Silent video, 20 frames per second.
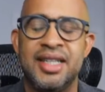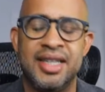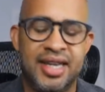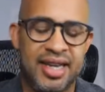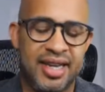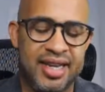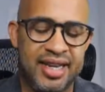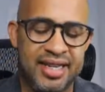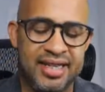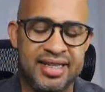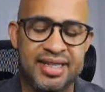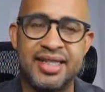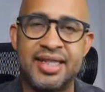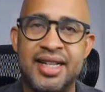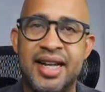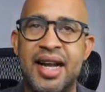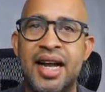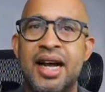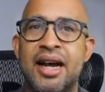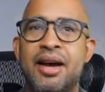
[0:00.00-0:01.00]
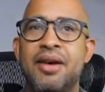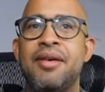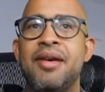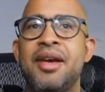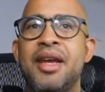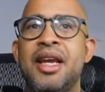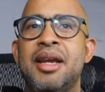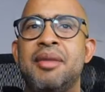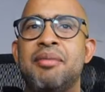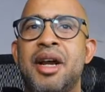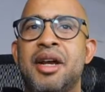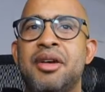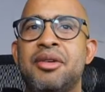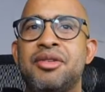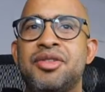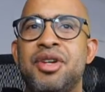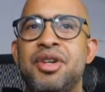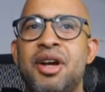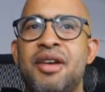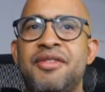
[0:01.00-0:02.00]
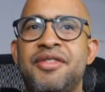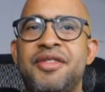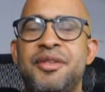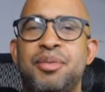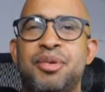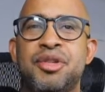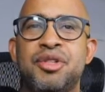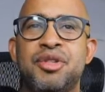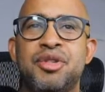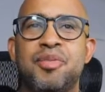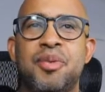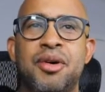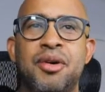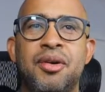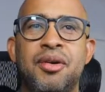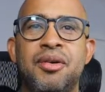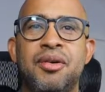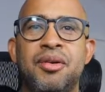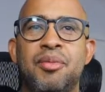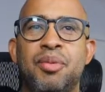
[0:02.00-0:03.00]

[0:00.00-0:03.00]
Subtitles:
He's now a Microsoft Principal